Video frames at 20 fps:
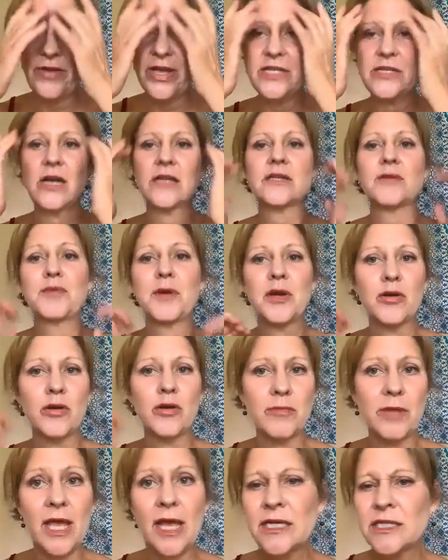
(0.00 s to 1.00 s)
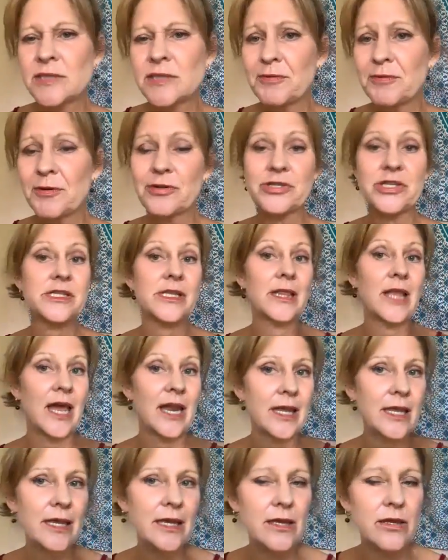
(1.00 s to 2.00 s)
I talk to paranormal experts. It's a lot
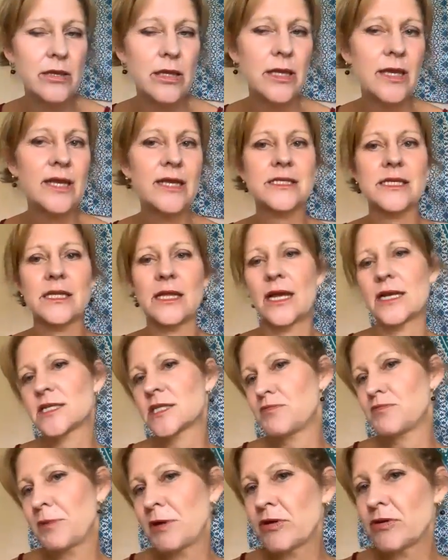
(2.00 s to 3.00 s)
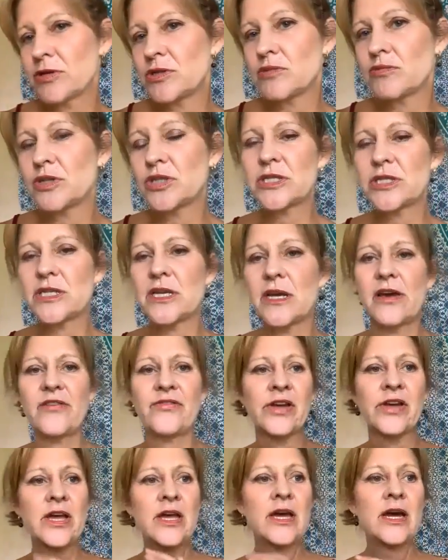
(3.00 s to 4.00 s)
of healing. It's a lot of spiritual stuff.
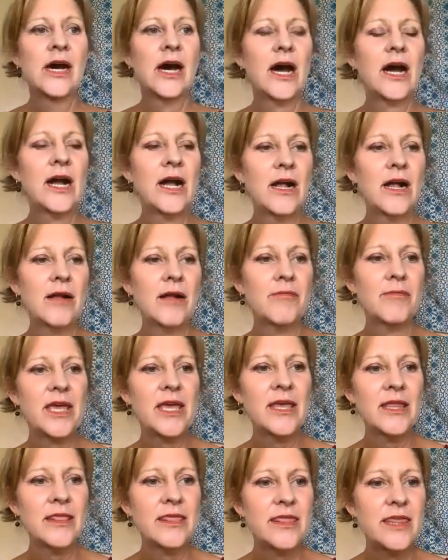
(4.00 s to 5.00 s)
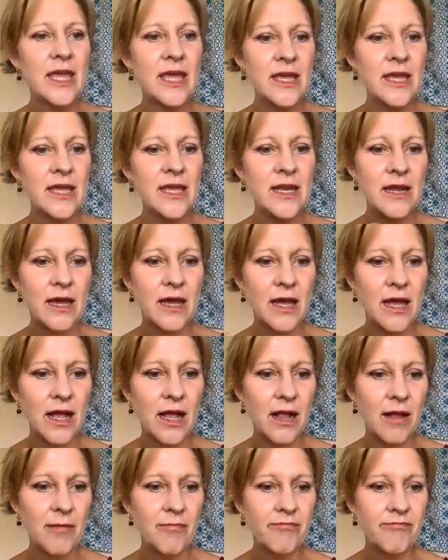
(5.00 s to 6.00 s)
And then
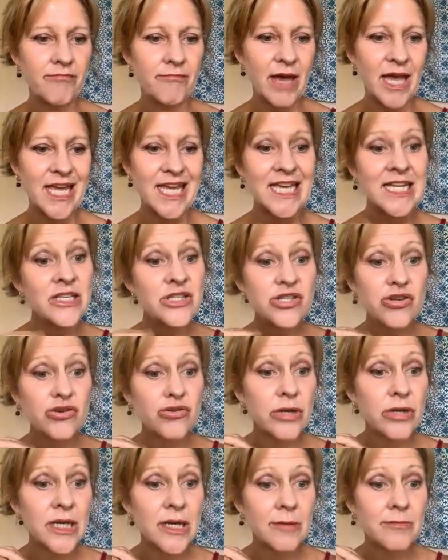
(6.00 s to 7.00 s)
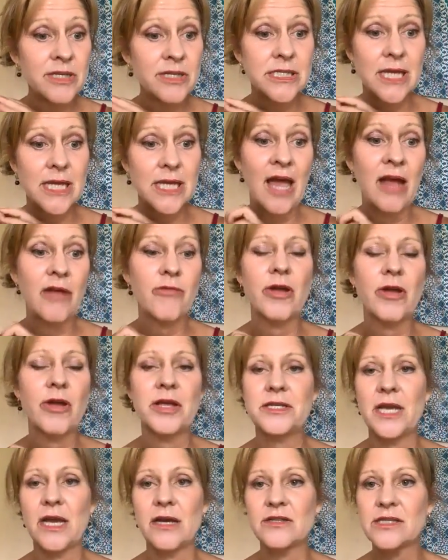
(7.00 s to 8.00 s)
my Instagram is
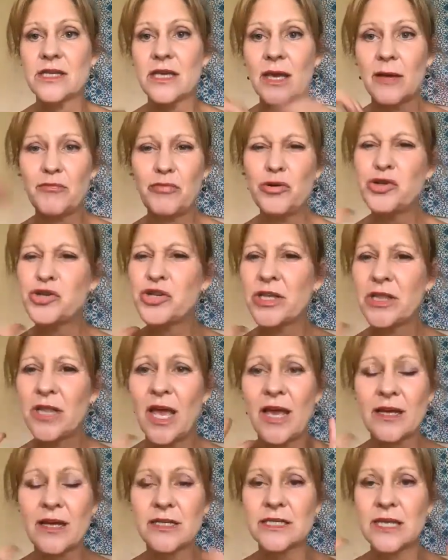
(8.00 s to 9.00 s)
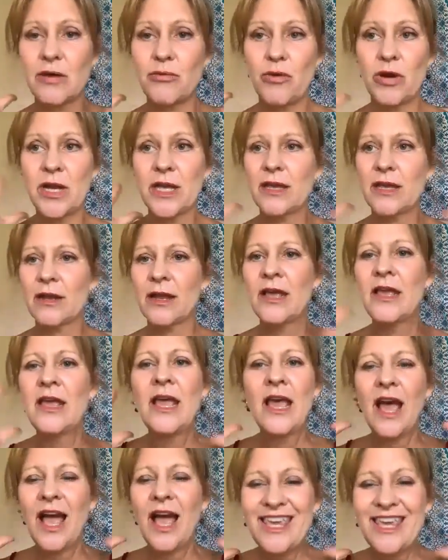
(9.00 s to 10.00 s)
@Rontowski. I'm pushing that because I
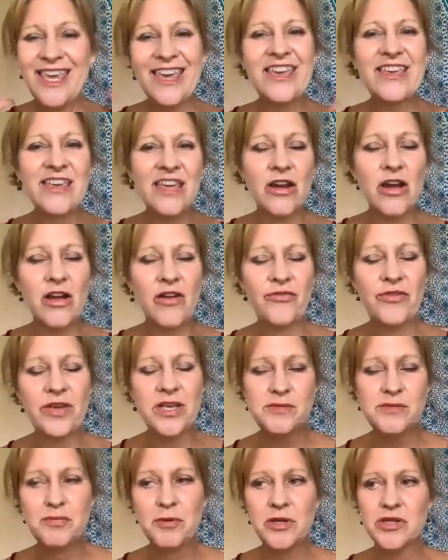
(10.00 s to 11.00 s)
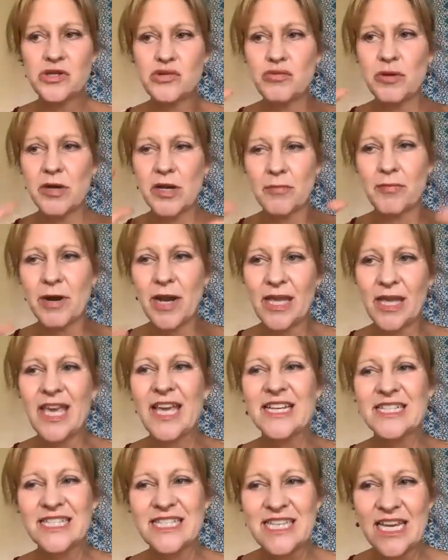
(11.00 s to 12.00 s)
can't get off Facebook and Twitter, but I
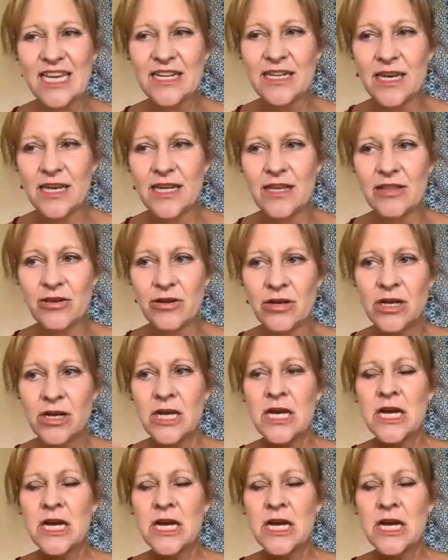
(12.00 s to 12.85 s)
can't stand it either.